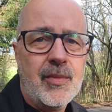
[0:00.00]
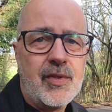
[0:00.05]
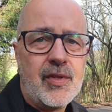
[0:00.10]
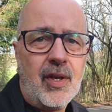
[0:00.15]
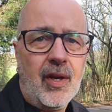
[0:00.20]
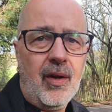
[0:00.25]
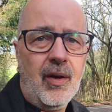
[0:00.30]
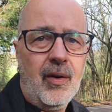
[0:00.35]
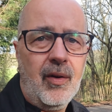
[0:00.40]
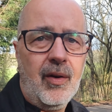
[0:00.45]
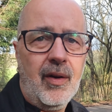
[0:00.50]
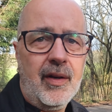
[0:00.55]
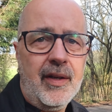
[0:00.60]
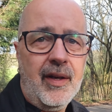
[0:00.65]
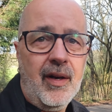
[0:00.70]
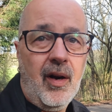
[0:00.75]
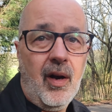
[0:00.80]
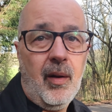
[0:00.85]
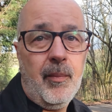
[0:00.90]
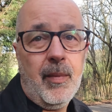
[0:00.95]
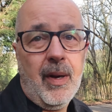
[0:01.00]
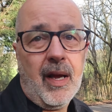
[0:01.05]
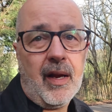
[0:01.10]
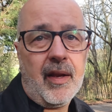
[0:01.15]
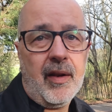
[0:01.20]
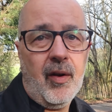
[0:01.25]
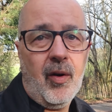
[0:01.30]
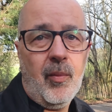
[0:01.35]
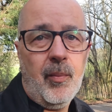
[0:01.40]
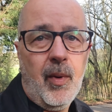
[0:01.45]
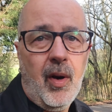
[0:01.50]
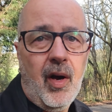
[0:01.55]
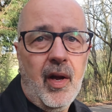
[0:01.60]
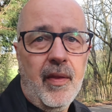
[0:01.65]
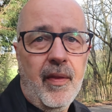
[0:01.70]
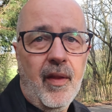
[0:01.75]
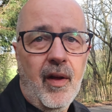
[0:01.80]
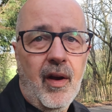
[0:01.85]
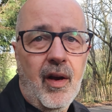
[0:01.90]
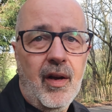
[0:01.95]
So you know, I'm lucky on
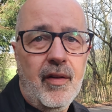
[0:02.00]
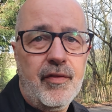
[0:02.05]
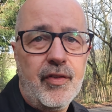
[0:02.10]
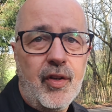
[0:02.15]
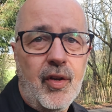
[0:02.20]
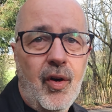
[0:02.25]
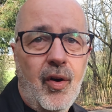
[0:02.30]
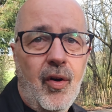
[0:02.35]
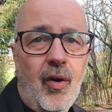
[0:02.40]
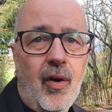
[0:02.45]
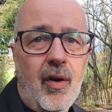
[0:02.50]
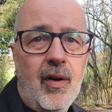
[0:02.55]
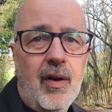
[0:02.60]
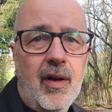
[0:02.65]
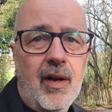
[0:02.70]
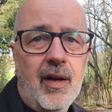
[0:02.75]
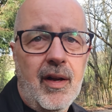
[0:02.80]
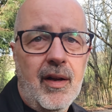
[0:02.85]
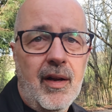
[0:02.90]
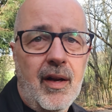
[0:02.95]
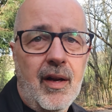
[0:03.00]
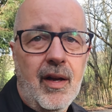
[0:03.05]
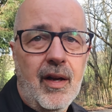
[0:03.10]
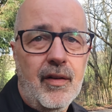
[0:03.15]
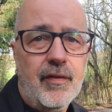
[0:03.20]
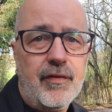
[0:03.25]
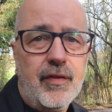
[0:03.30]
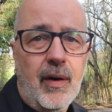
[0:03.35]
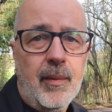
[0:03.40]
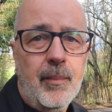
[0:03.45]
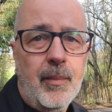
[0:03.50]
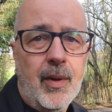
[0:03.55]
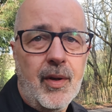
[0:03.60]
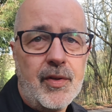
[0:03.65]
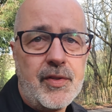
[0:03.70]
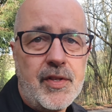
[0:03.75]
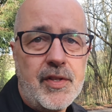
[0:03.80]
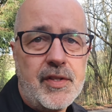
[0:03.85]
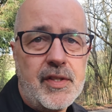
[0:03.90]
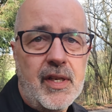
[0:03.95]
mine that I've got a front
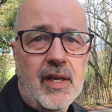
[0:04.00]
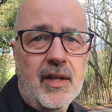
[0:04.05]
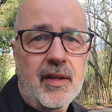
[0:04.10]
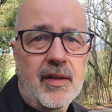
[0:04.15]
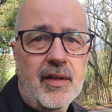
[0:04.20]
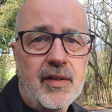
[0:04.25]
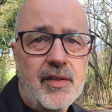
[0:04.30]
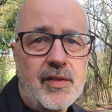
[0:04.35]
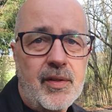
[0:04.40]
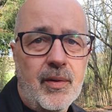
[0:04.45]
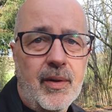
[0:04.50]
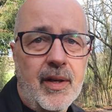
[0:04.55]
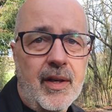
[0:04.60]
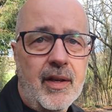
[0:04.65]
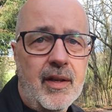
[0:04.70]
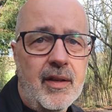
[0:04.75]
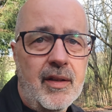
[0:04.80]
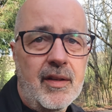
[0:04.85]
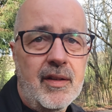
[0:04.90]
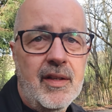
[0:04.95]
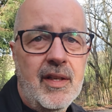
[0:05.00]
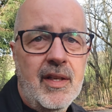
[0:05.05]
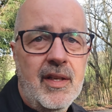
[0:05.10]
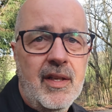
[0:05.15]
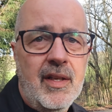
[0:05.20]
master cylinder, so I can